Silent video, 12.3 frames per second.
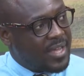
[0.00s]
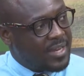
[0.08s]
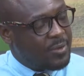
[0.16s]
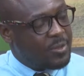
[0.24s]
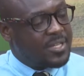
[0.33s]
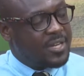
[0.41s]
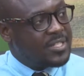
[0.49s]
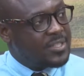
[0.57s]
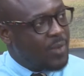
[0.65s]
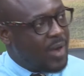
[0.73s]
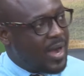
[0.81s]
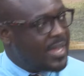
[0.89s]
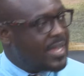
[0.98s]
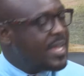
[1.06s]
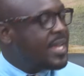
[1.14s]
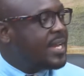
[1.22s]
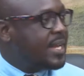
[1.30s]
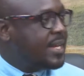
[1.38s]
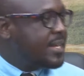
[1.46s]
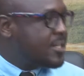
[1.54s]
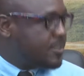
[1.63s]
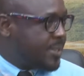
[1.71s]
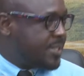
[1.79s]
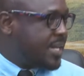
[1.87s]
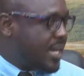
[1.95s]
And it was the reason why they did
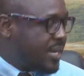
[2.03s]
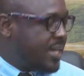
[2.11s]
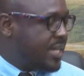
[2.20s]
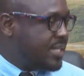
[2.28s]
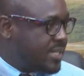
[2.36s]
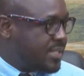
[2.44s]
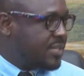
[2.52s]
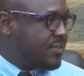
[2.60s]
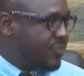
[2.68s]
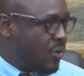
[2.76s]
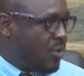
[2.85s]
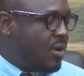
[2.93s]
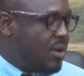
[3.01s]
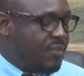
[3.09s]
special accreditation for